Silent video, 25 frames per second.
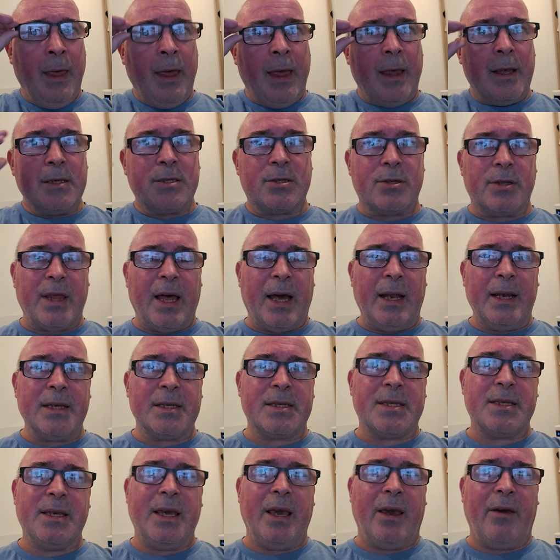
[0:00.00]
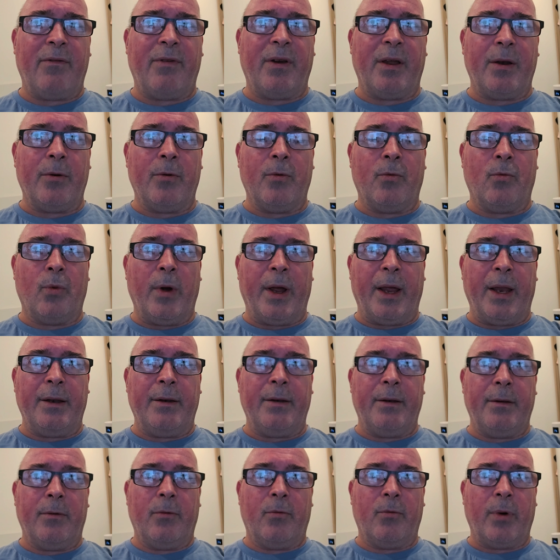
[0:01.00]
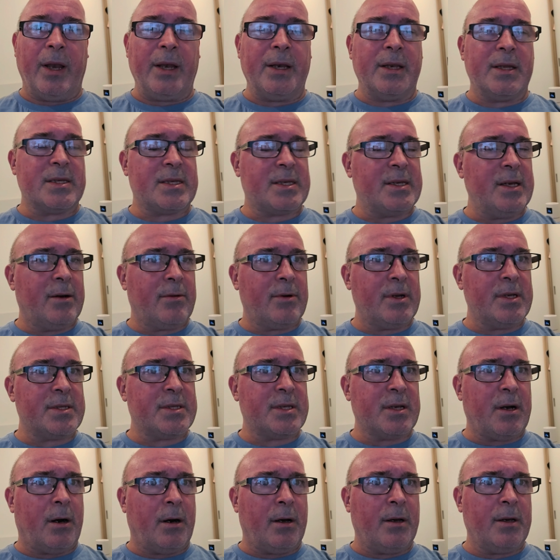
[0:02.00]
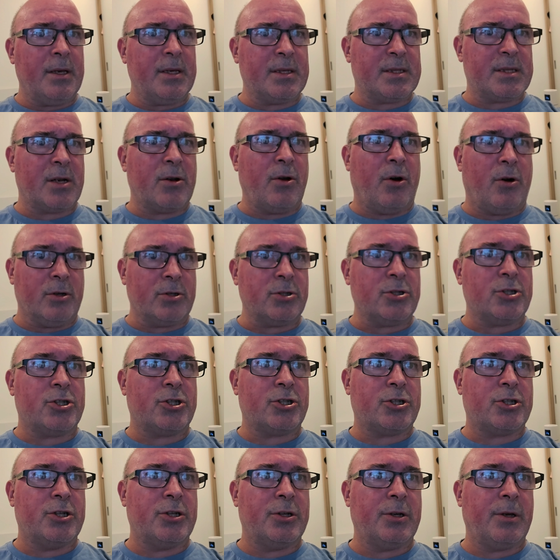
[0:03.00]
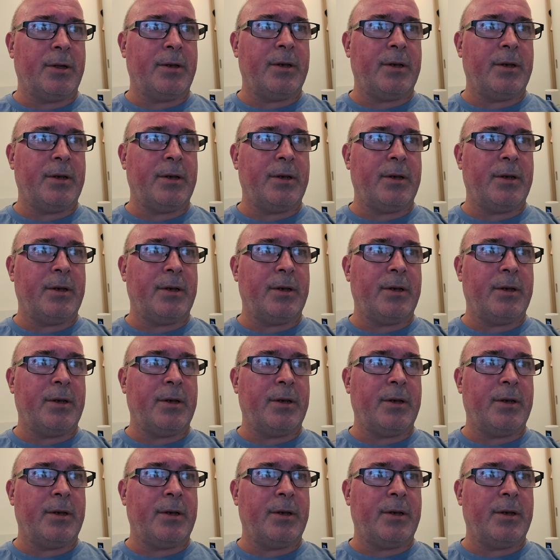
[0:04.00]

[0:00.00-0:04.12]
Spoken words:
So that is given when the series is launched.